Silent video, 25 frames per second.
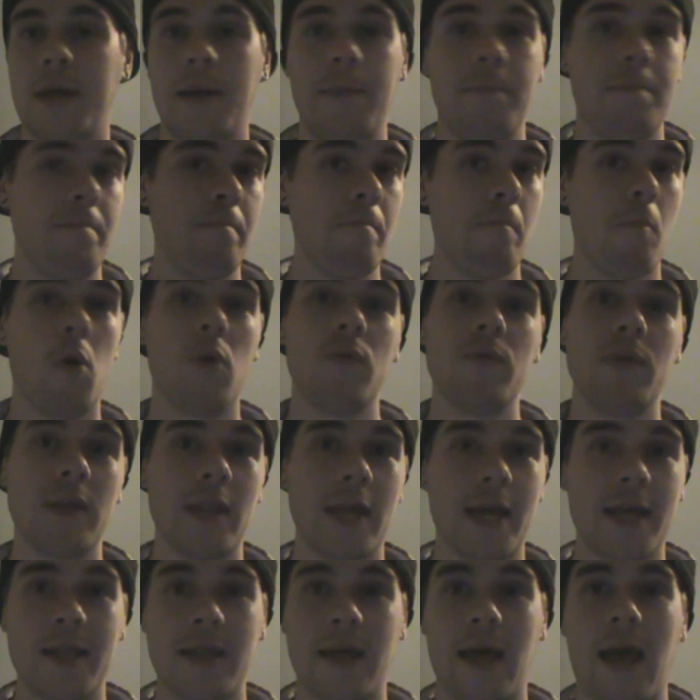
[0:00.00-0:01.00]
I more than
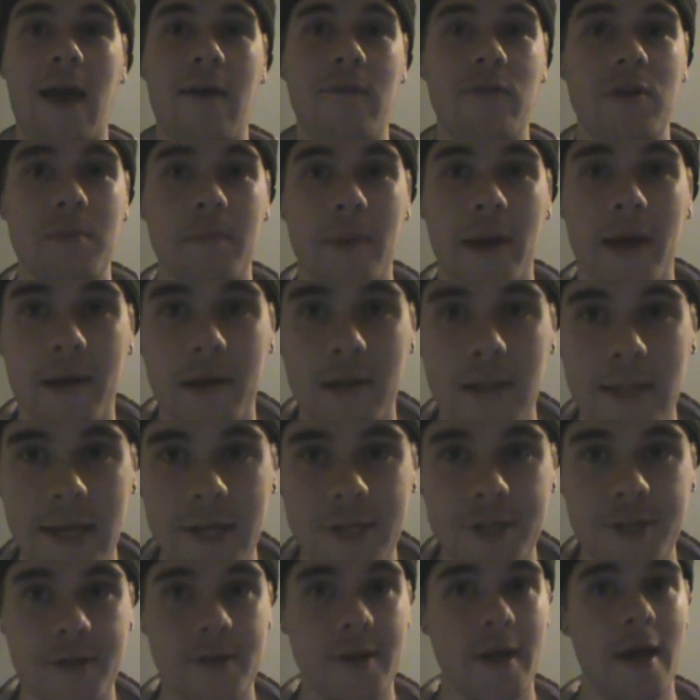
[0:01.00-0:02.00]
likely have it in my
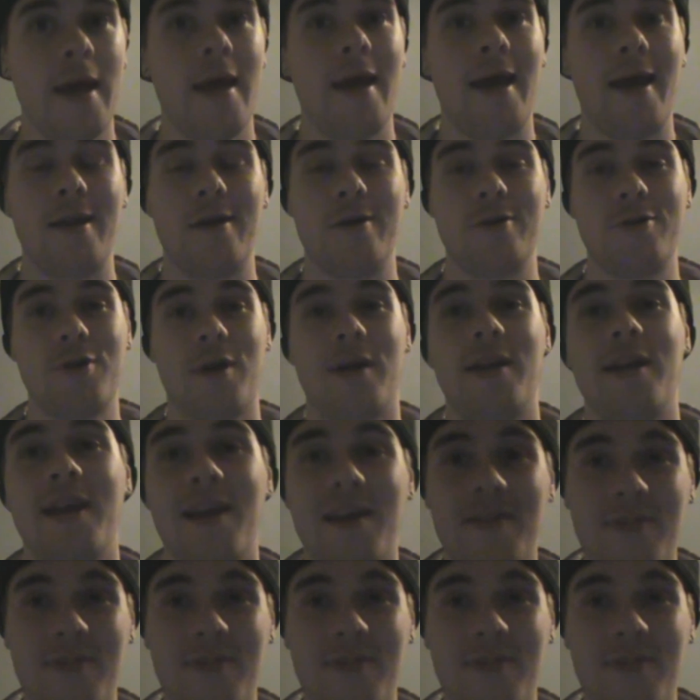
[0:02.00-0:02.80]
collection, and I'll try to